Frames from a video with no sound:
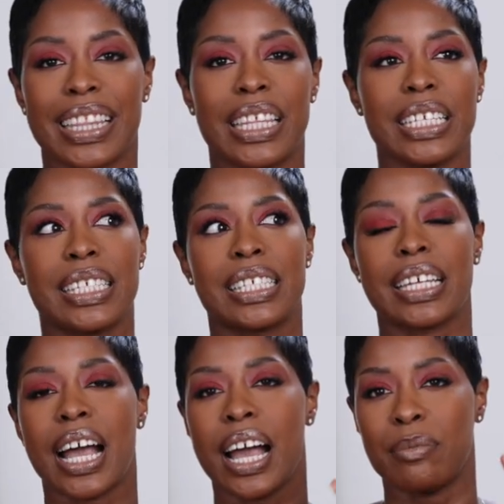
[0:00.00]
this
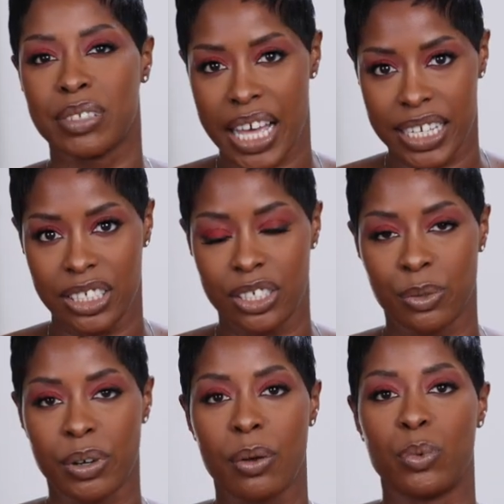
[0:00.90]
time last year
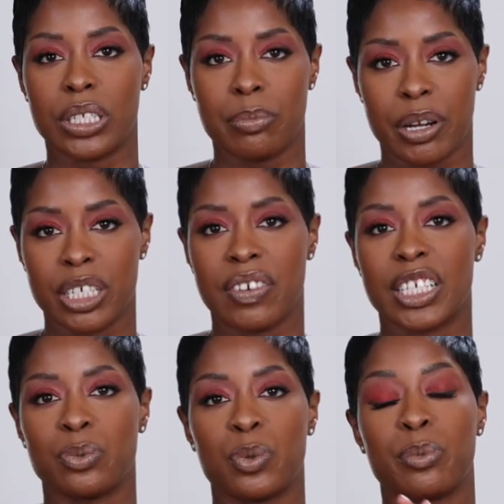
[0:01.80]
when I went to Paris
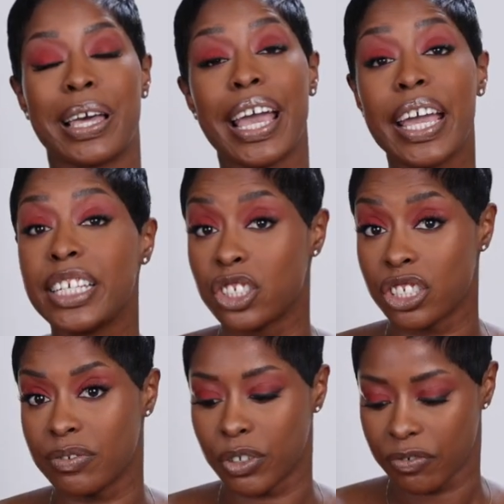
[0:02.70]
Fashion Week with my
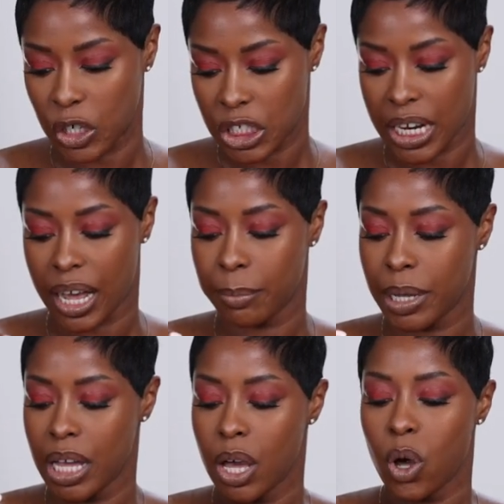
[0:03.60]
agency for the first time,